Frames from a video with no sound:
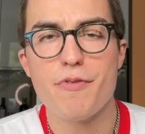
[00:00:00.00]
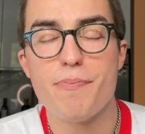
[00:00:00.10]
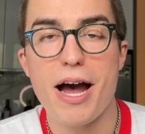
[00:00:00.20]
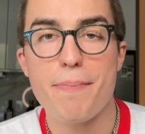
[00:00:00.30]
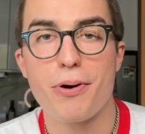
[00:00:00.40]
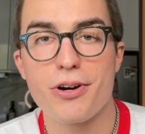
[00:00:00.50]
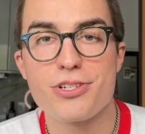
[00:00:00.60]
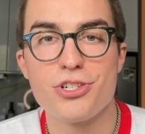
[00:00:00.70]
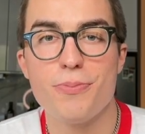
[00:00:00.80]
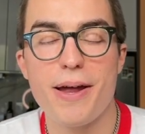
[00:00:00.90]
of my
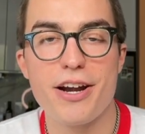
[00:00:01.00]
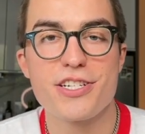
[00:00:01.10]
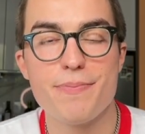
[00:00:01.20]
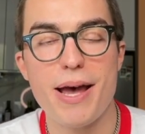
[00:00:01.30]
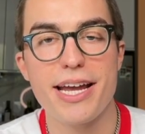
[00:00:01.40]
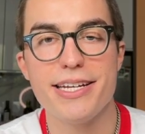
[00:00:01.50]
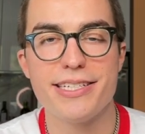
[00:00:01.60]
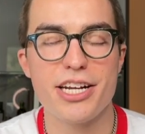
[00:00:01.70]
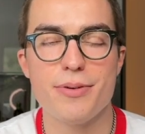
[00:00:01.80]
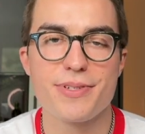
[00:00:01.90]
personal pairs of baggy
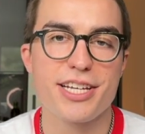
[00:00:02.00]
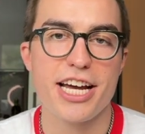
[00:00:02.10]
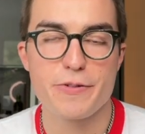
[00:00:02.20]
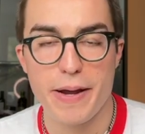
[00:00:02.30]
denim slash